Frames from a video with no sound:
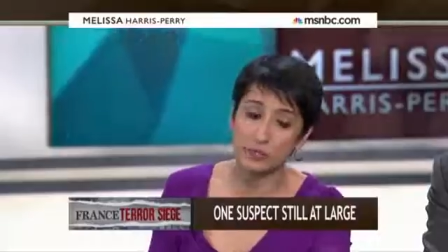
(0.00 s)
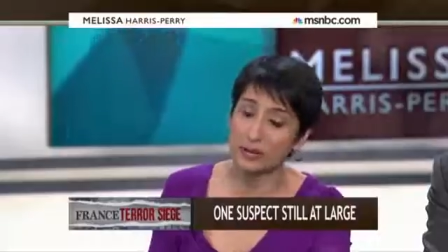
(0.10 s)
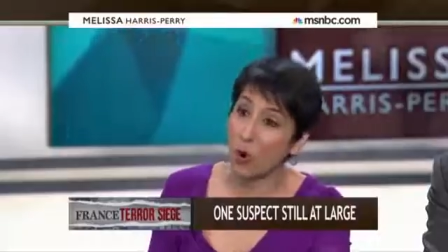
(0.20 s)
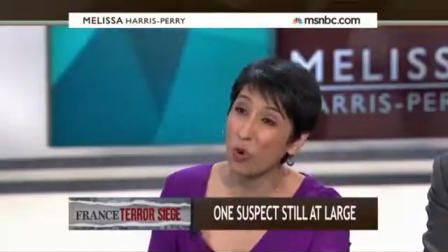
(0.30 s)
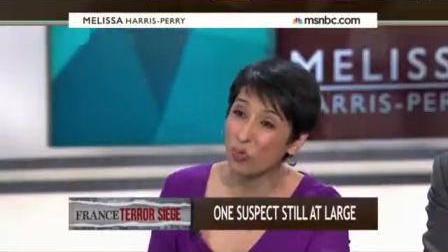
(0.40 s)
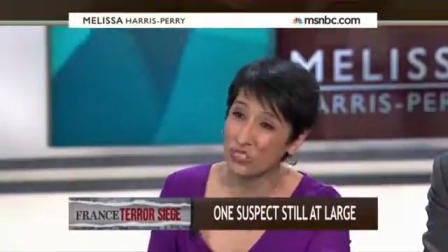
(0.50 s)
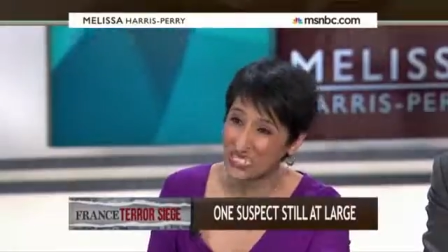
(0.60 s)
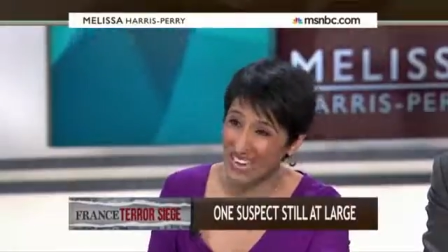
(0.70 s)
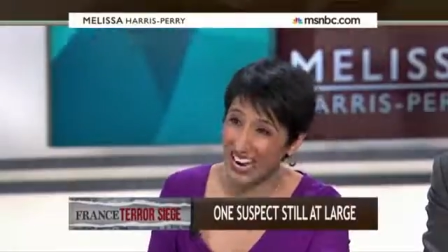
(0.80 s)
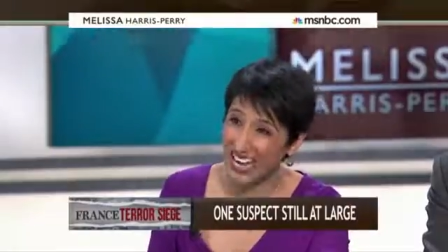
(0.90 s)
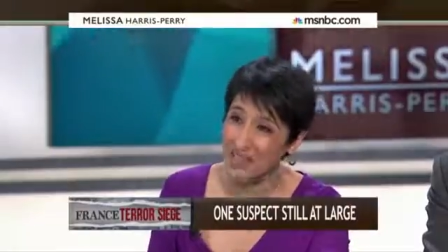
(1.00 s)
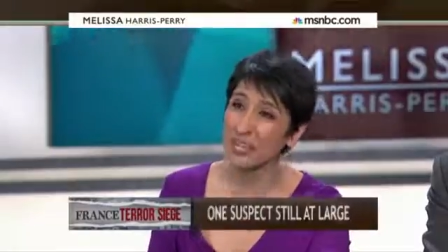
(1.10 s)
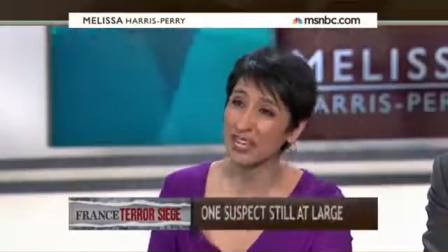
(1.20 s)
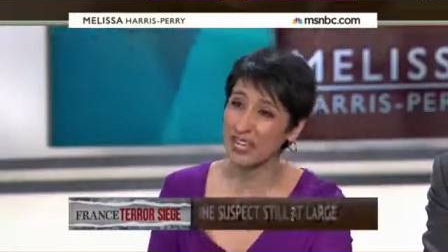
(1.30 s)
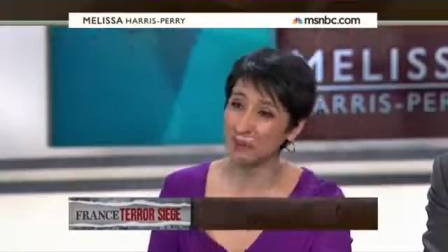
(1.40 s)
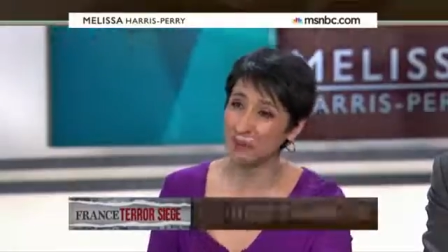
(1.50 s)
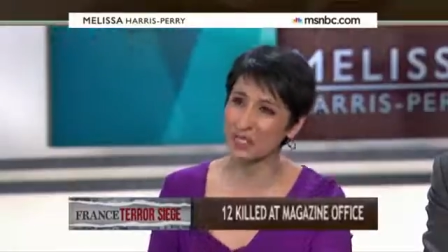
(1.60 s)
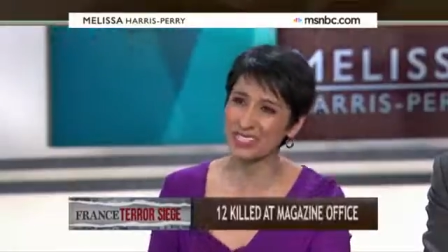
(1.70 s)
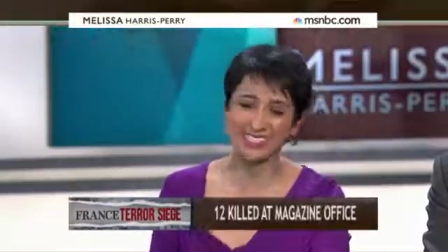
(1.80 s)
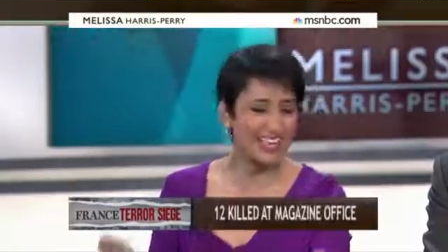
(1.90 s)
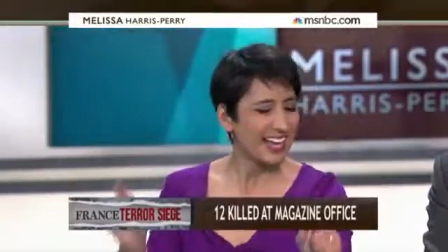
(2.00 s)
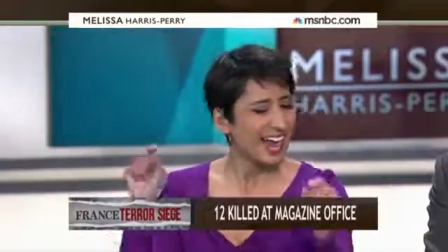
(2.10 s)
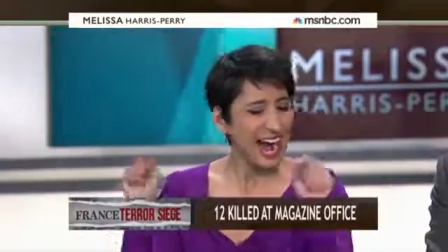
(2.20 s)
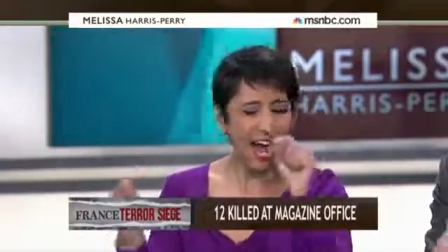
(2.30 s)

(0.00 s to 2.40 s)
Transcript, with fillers: spent mm. all this time hmm. in prisons. Hmm.